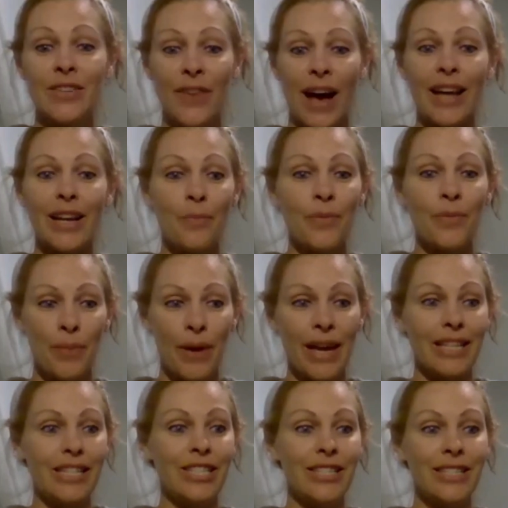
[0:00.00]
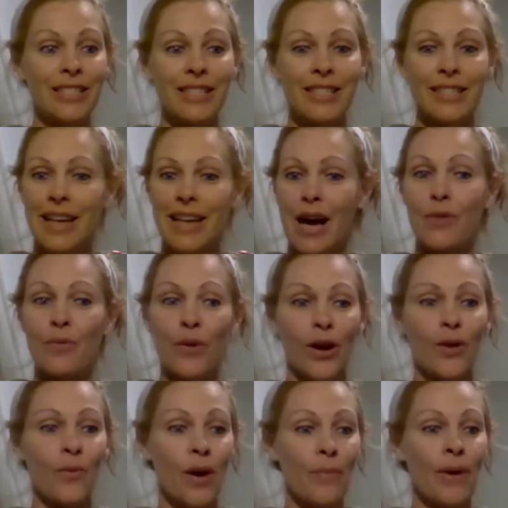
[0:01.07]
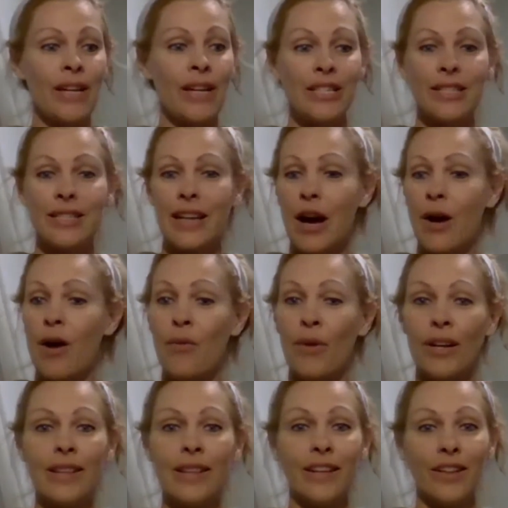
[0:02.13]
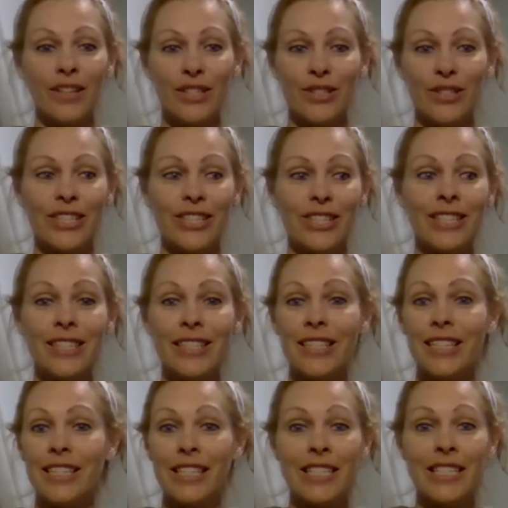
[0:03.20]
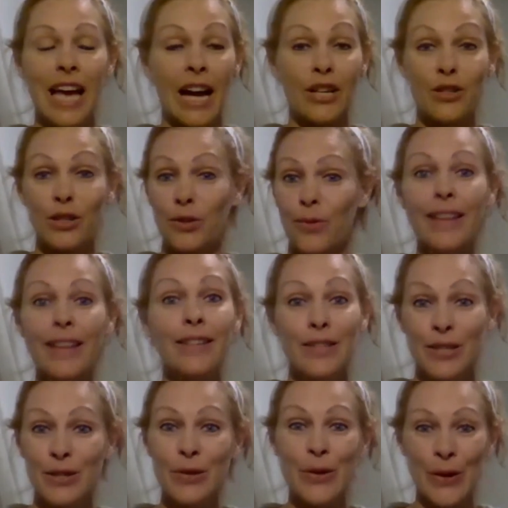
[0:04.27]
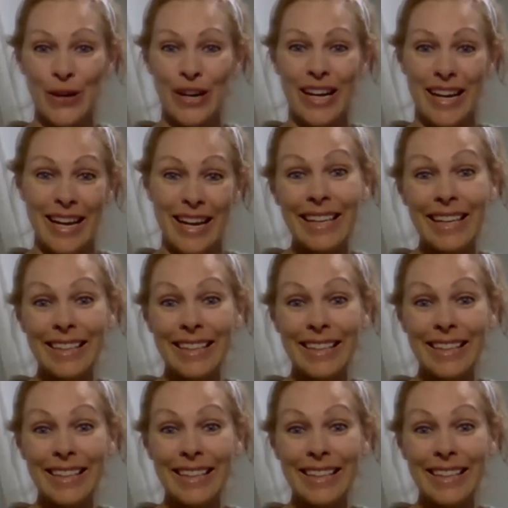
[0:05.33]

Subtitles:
divide up the pages and decide what pages and how I wanted the illustrations than it did to actually write the story.